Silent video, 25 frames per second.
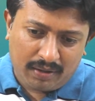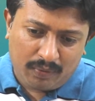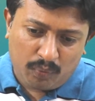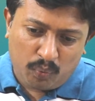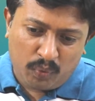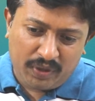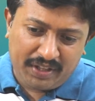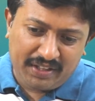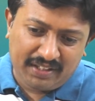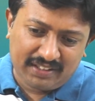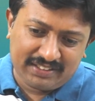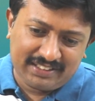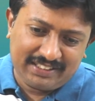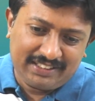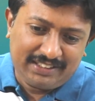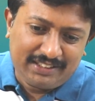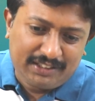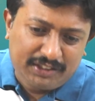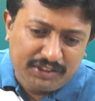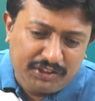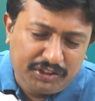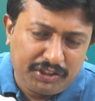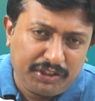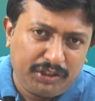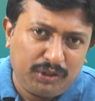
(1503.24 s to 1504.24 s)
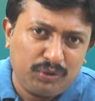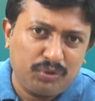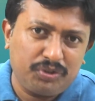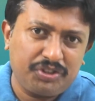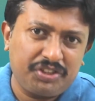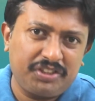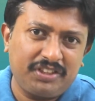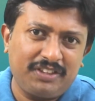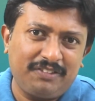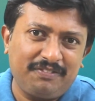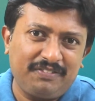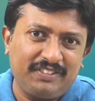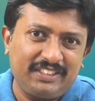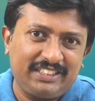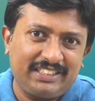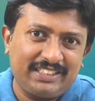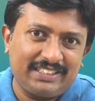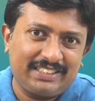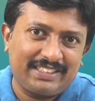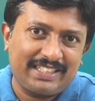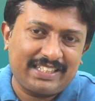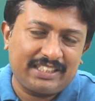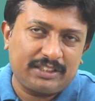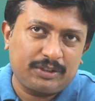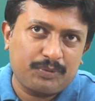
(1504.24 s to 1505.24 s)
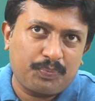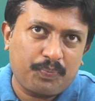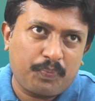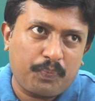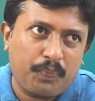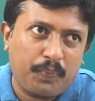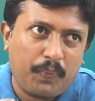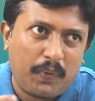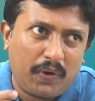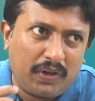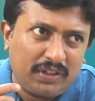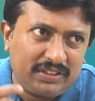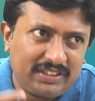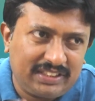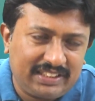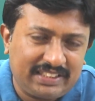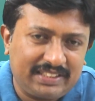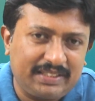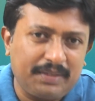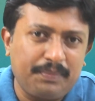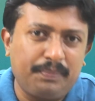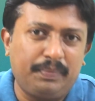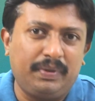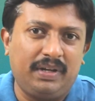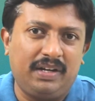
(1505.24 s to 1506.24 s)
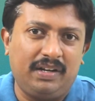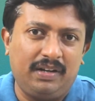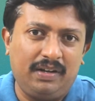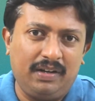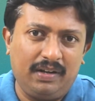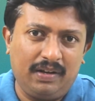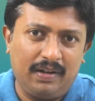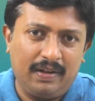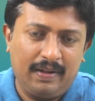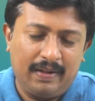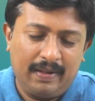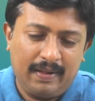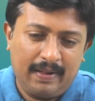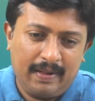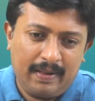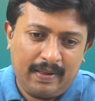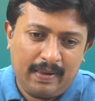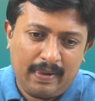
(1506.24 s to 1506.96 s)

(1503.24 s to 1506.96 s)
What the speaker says: when this institution which is responsible